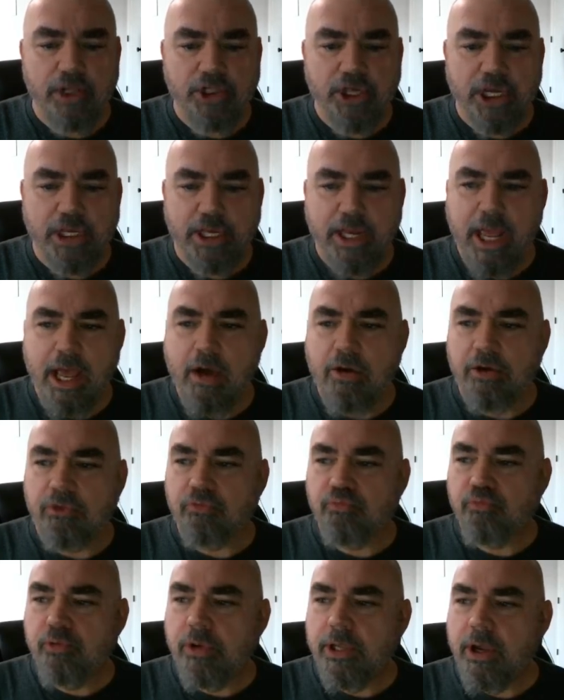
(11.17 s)
checked it out, it's
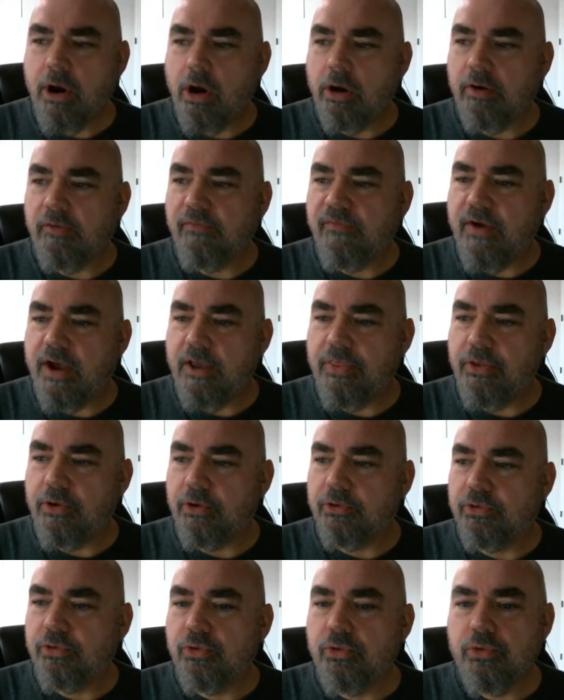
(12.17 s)
really hard to find their
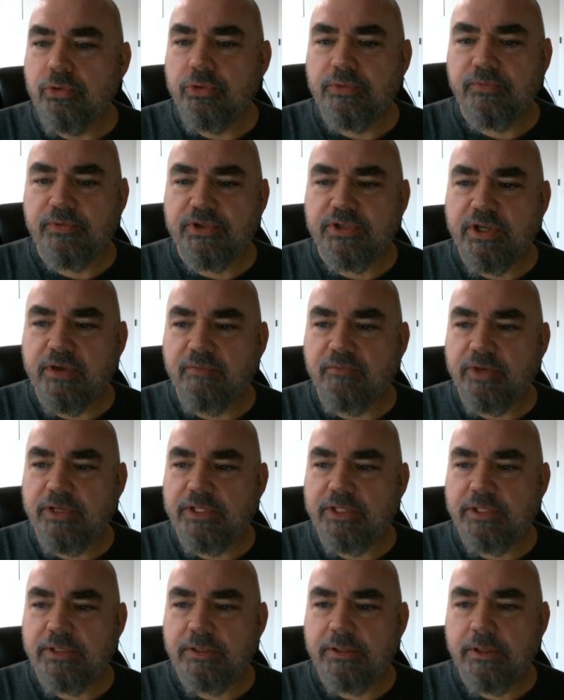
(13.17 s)
tools. For some
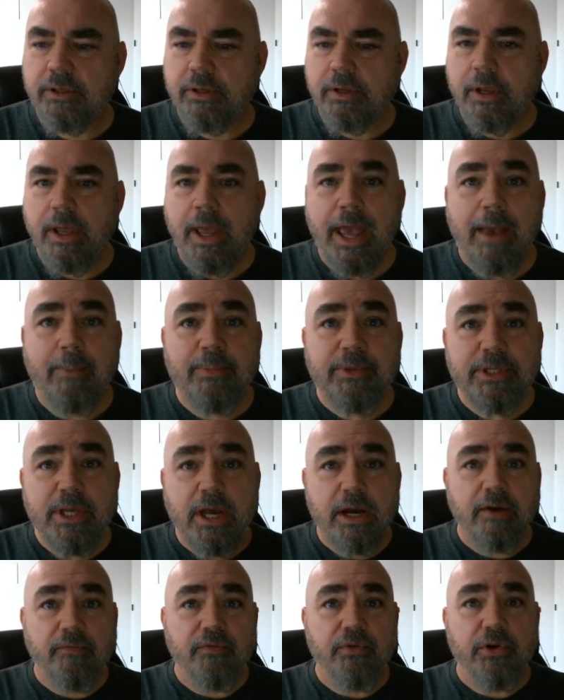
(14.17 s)
reason,
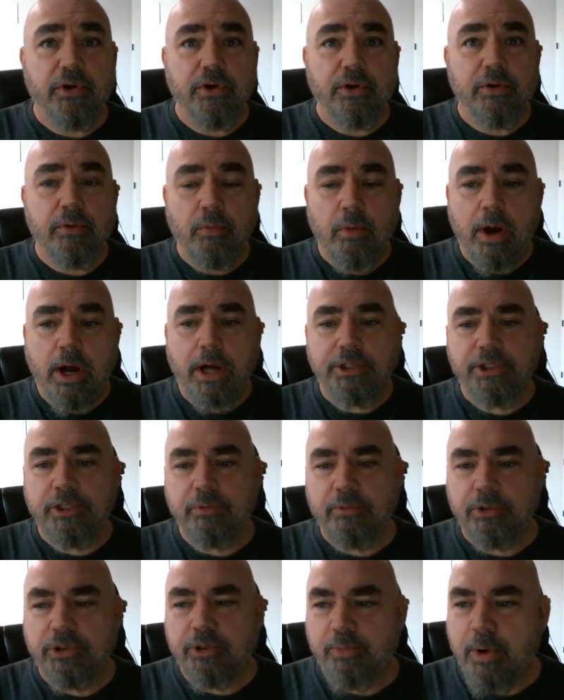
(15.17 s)
Amazon, if you're
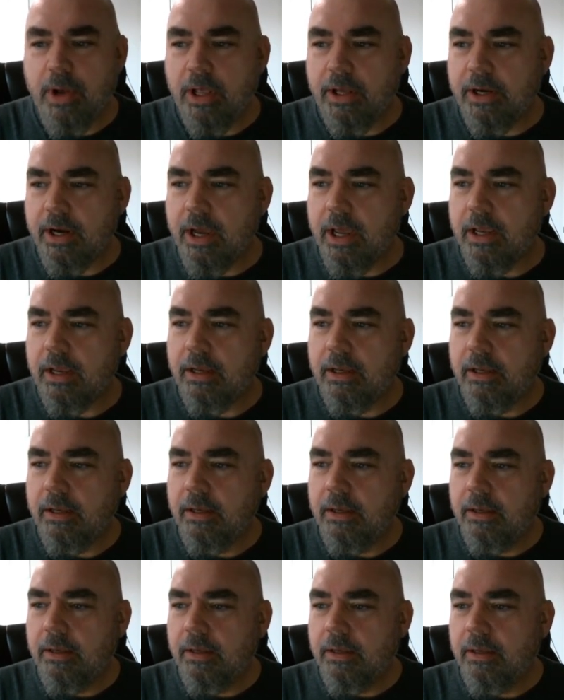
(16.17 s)
watching, which you're probably not,
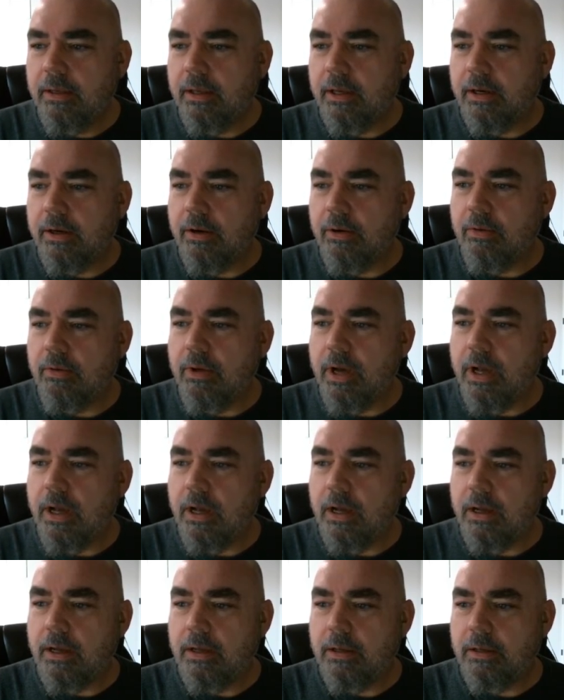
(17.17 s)
I know,
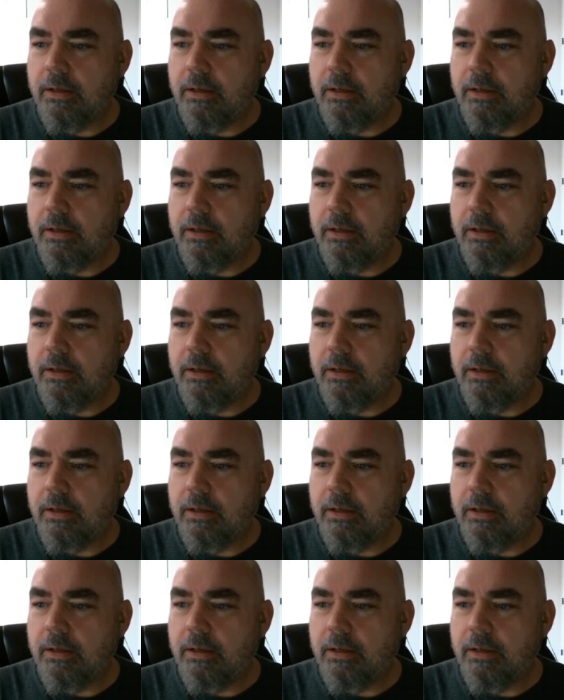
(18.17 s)
I